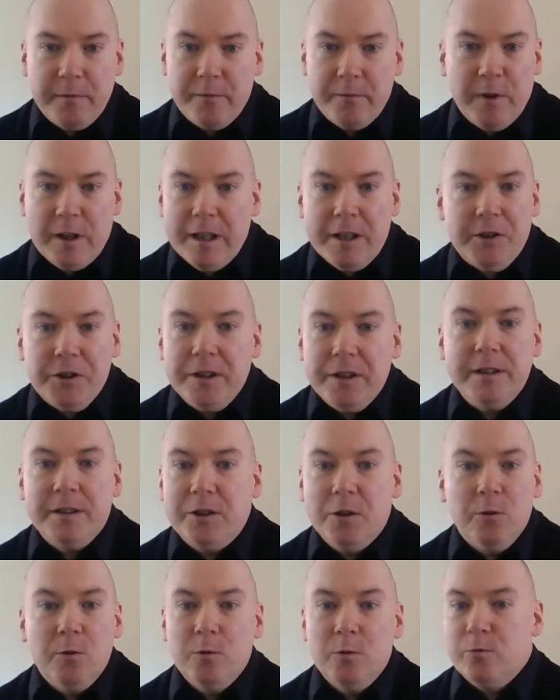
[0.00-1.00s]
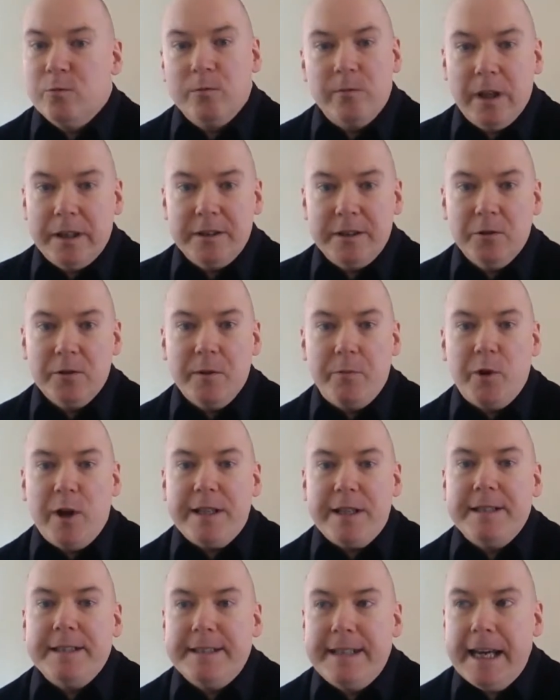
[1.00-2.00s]
religion until the
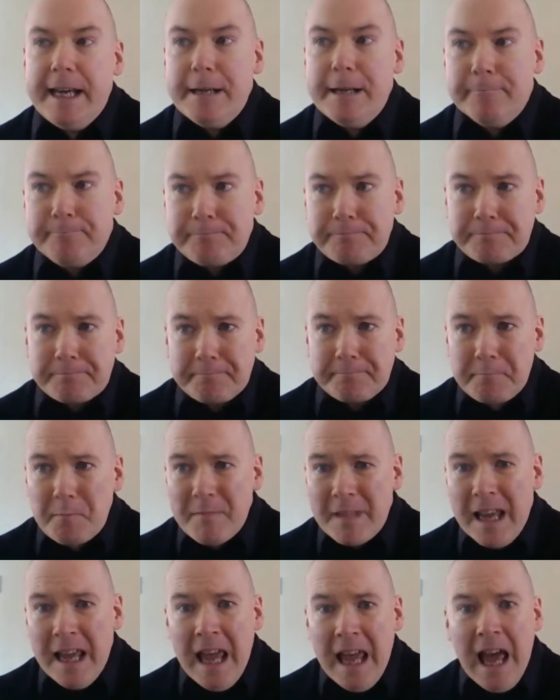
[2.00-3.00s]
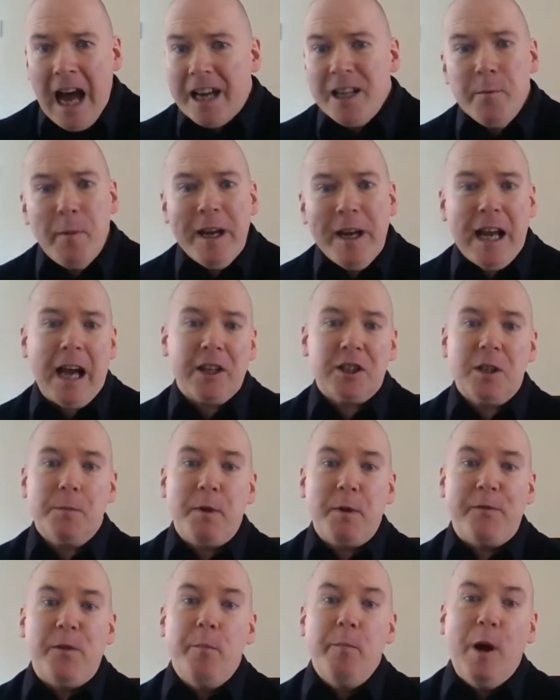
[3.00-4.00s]
present day. And you might actually
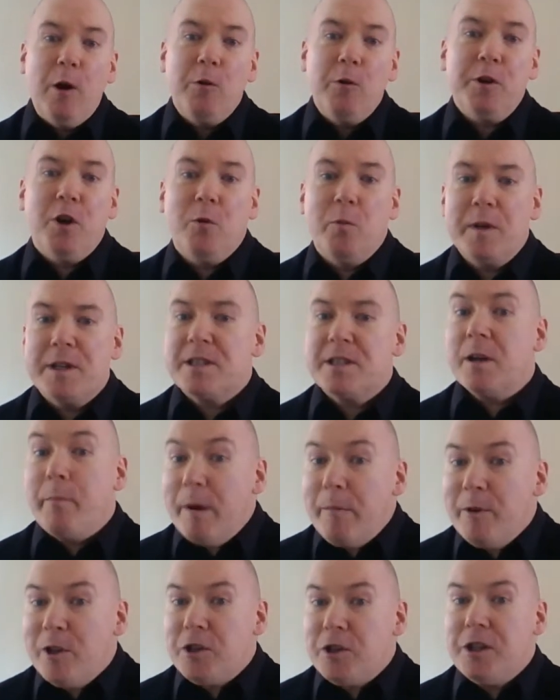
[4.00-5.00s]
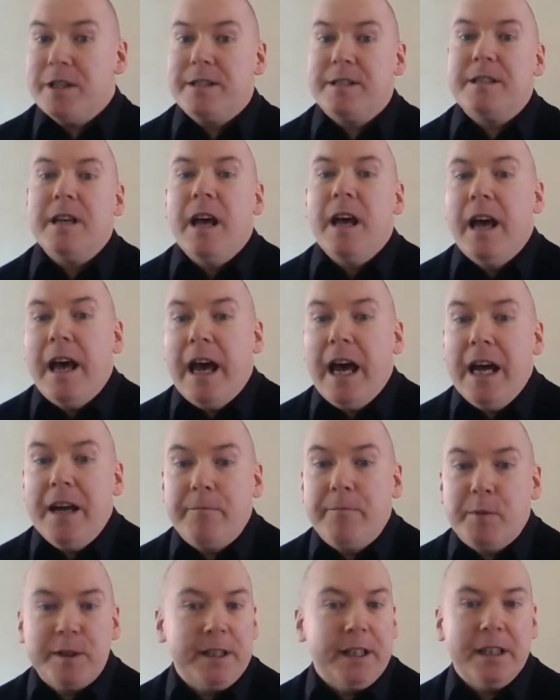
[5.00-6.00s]
be familiar with some images,
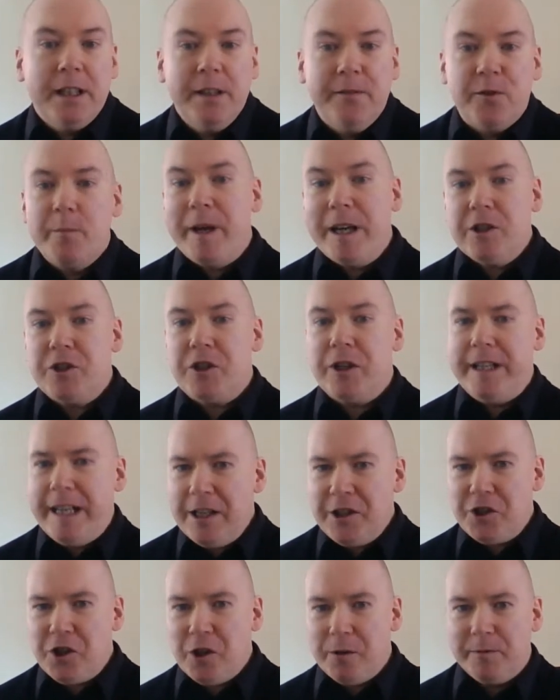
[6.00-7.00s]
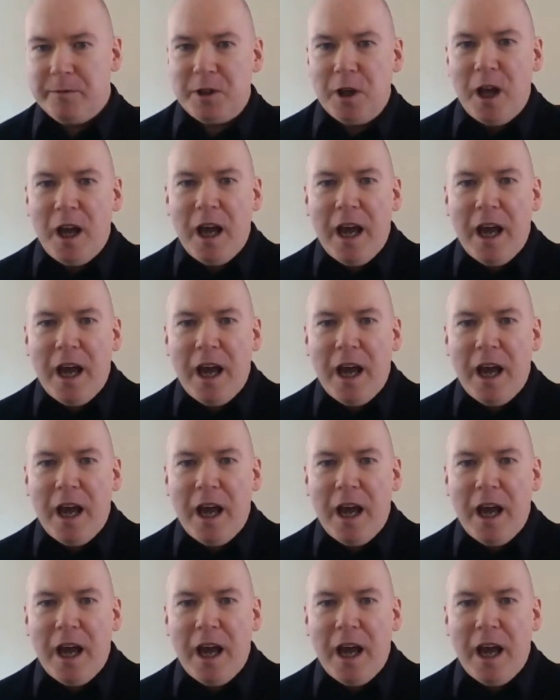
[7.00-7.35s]
particularly from ancient Egypt,